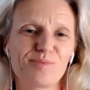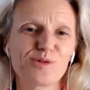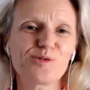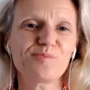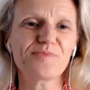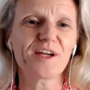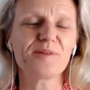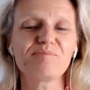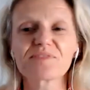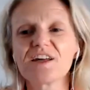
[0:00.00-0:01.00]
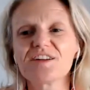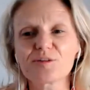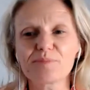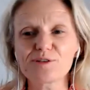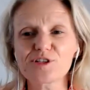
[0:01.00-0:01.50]
Paul. So
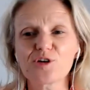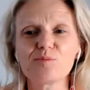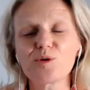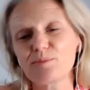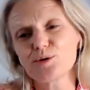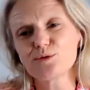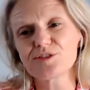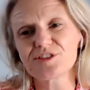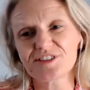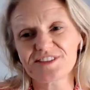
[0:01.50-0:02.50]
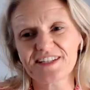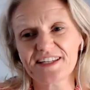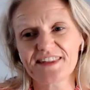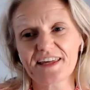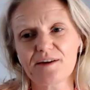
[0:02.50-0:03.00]
building on what Paul's just
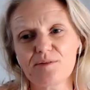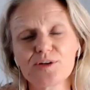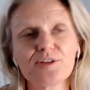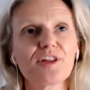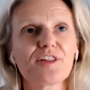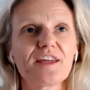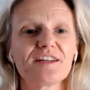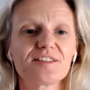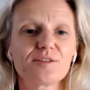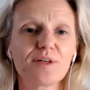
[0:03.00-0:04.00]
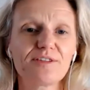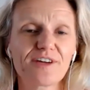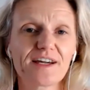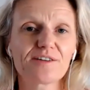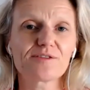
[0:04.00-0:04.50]
said there, one of the things that we
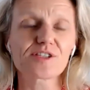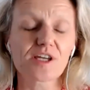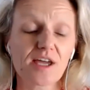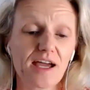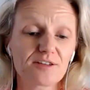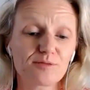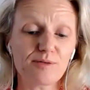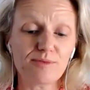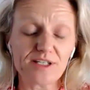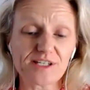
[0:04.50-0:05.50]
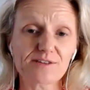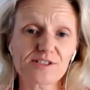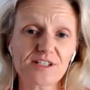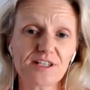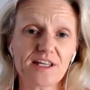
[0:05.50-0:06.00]
found as we reached out
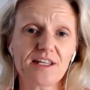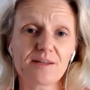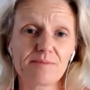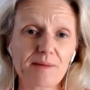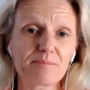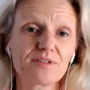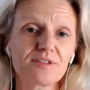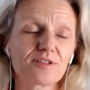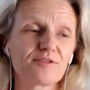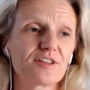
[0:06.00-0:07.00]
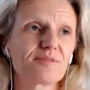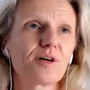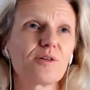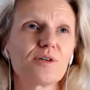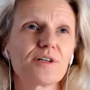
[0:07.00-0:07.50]
to the members of the
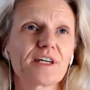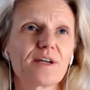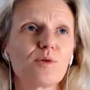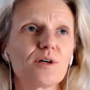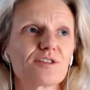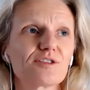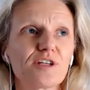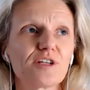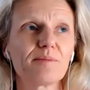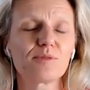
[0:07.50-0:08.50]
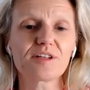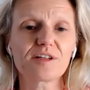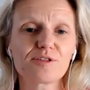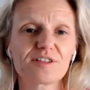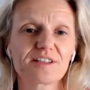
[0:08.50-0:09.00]
Smart Working workstream was
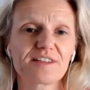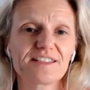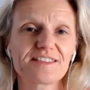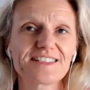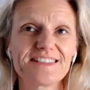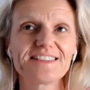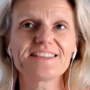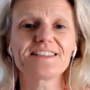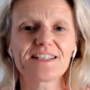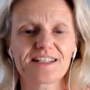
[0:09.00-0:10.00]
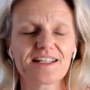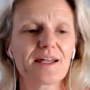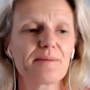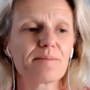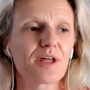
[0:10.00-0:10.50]
there was this consistent
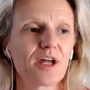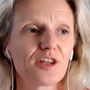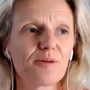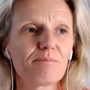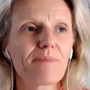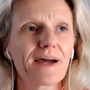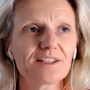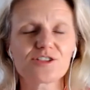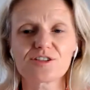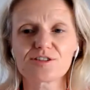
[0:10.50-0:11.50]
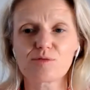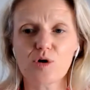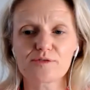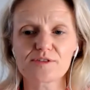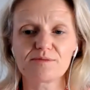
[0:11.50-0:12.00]
theme that managers were
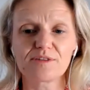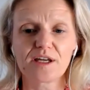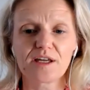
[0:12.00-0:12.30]
often,